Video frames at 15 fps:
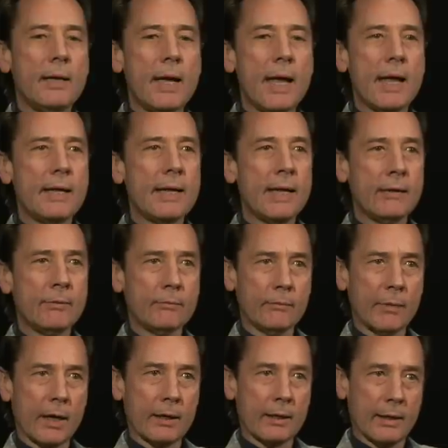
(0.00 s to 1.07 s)
and then
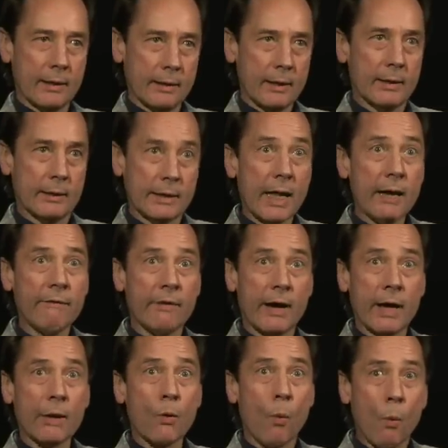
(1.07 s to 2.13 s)

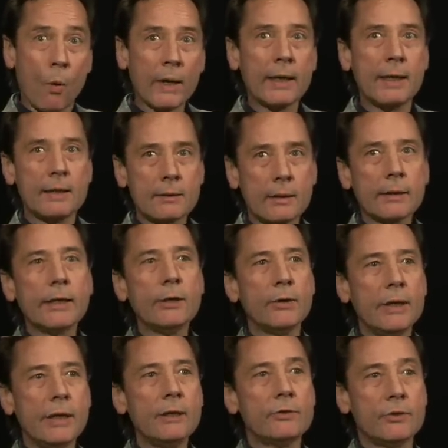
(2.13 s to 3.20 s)
identifying what it is a leader
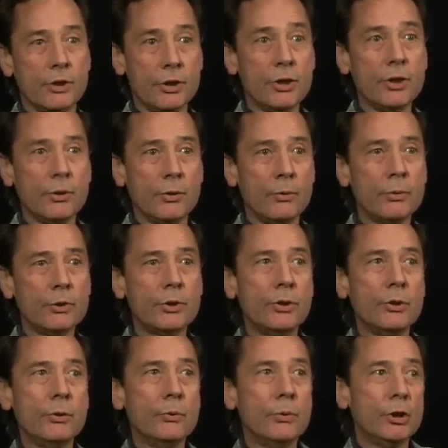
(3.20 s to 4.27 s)
needs to do
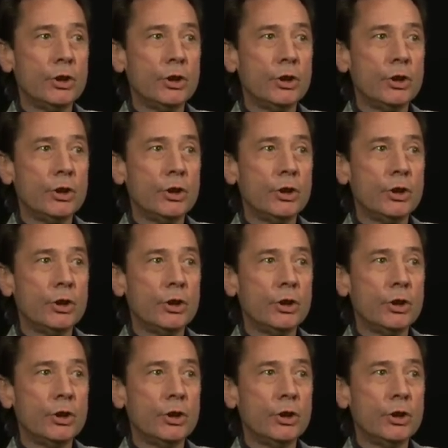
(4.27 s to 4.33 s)
to